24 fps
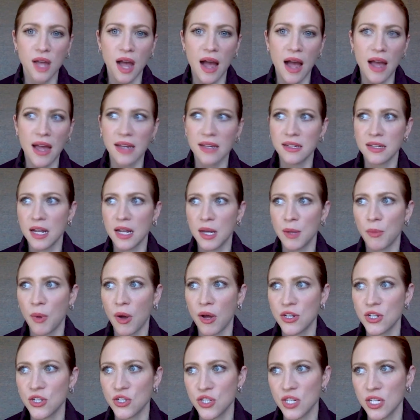I ended up
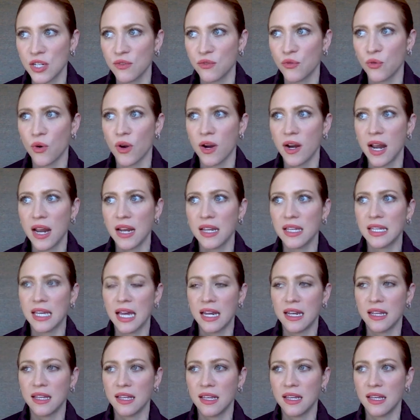auditioning for it and
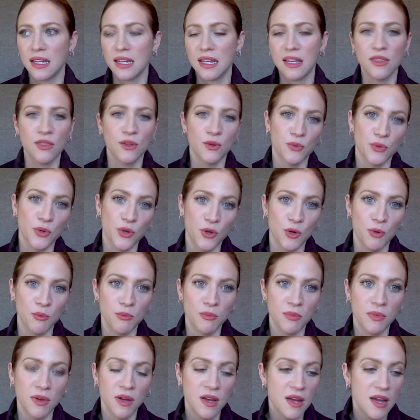getting it in the
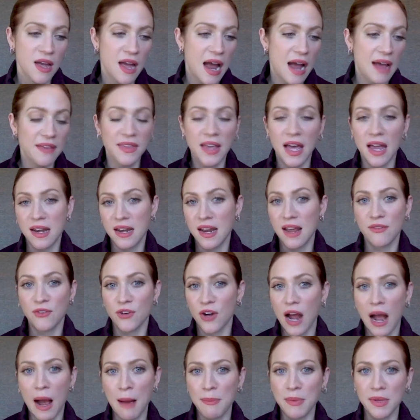room, and that never
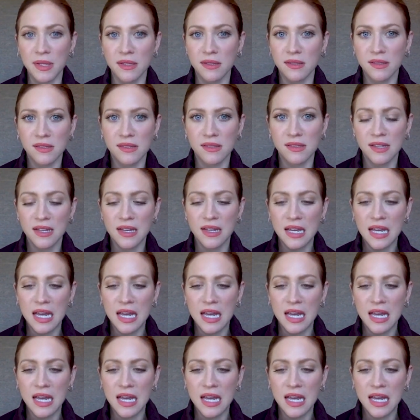happens.